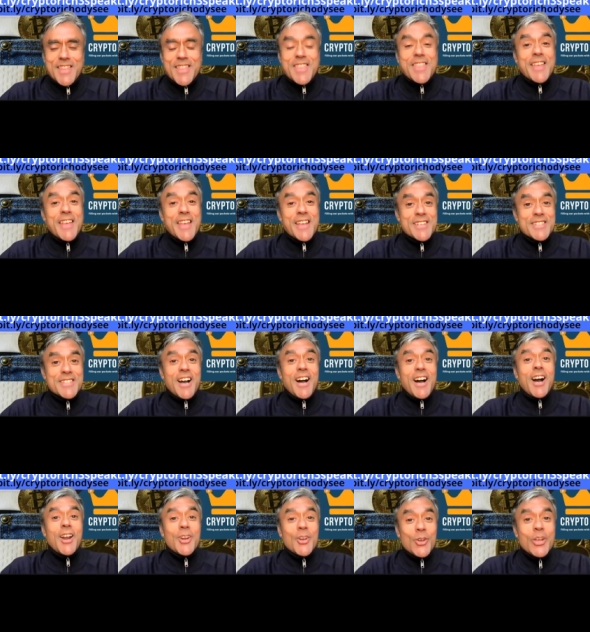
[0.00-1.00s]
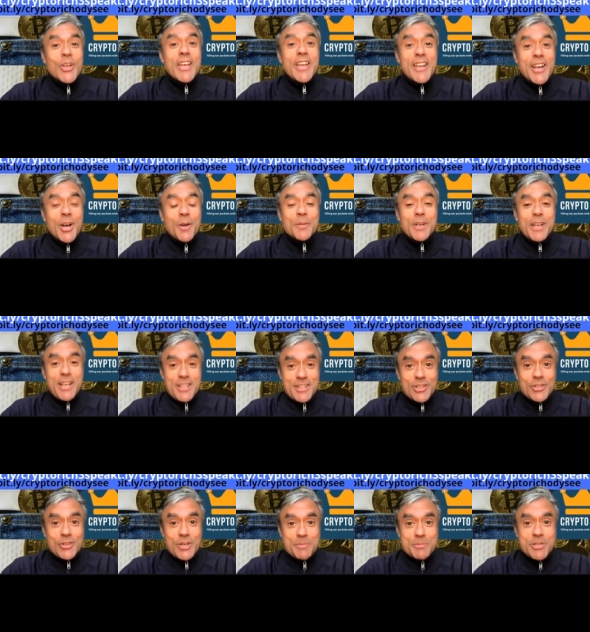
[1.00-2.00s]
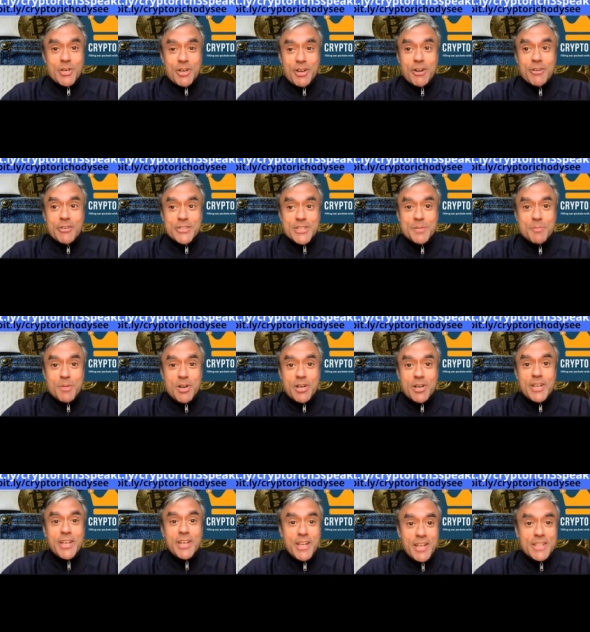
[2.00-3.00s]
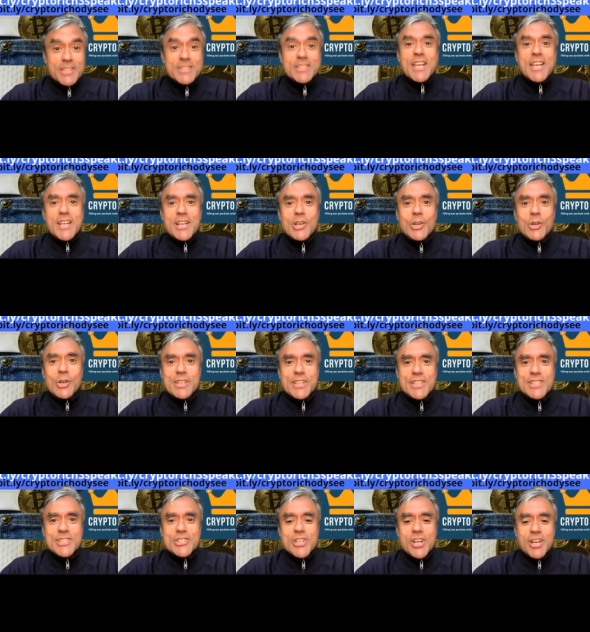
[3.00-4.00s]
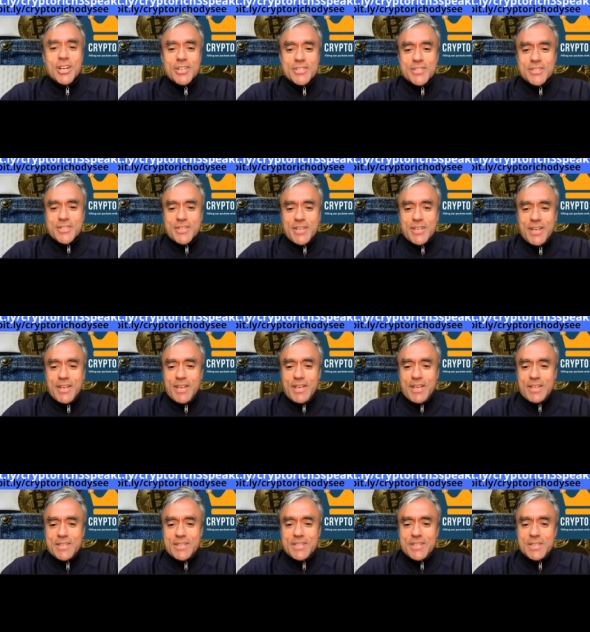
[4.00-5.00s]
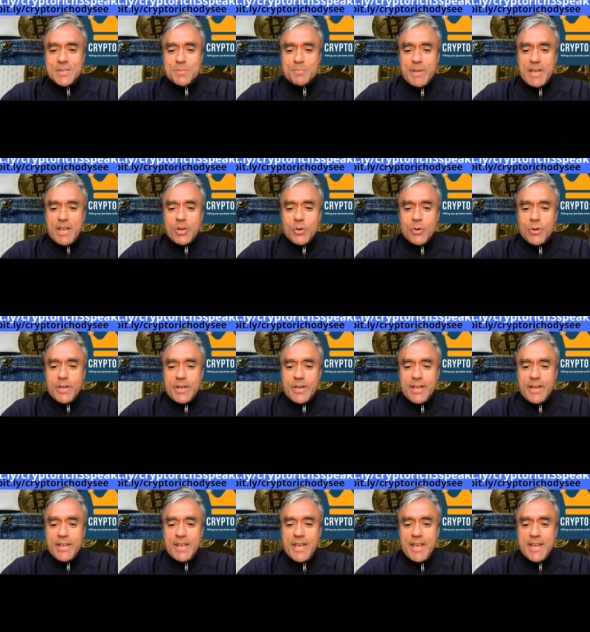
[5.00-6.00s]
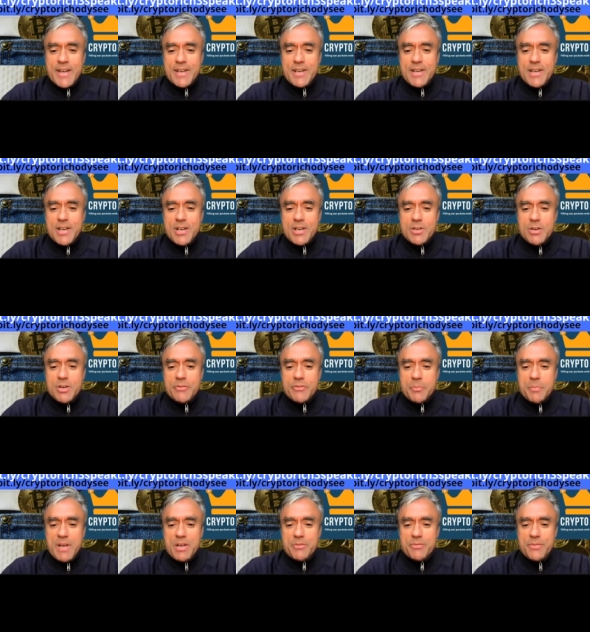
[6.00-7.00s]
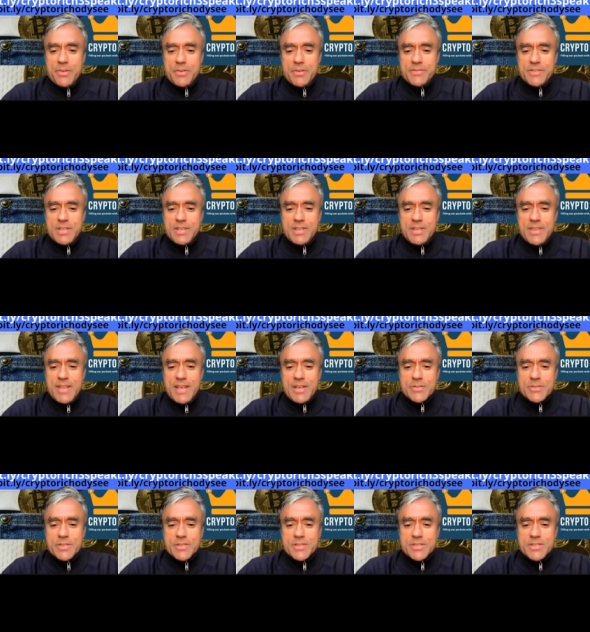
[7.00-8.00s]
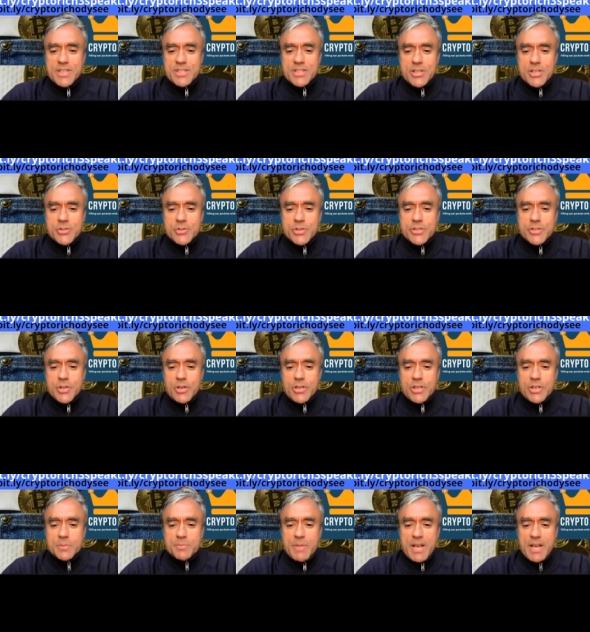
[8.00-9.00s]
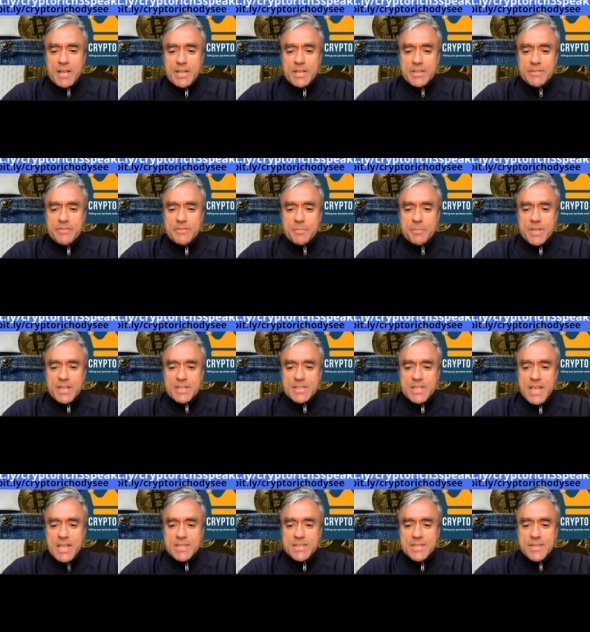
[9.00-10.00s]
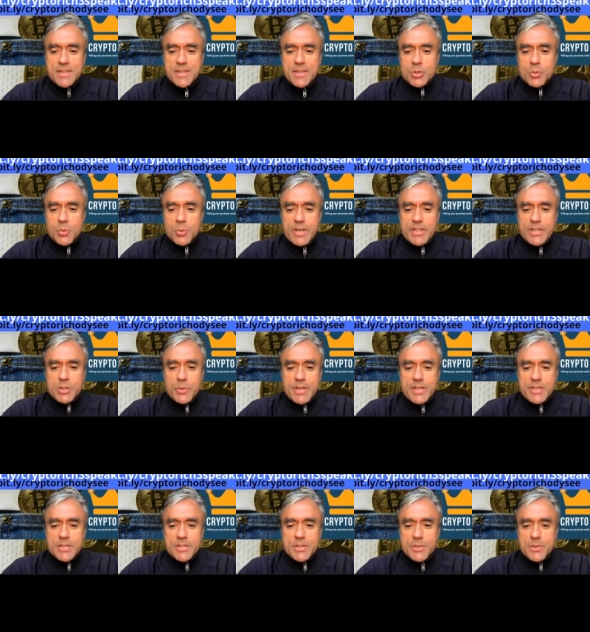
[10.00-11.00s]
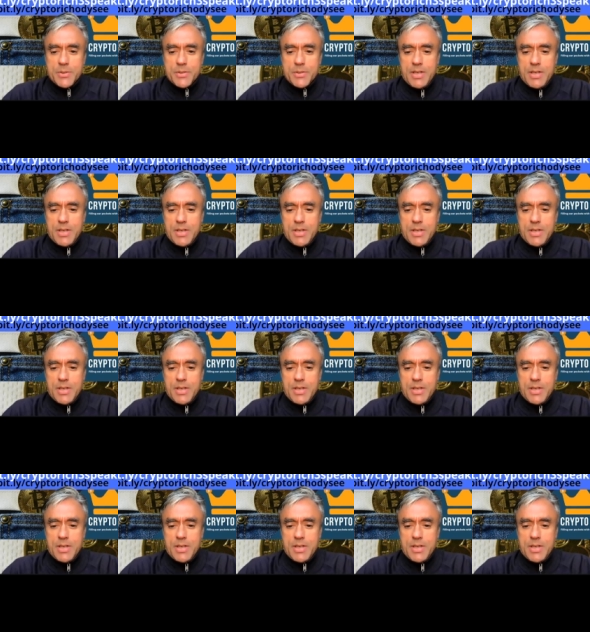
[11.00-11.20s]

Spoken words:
Things are looking up in the cryptocurrency market. Take a look at these charts. This is Bitcoin, and it had a low of about $15,600 back in November the 10th, 2022.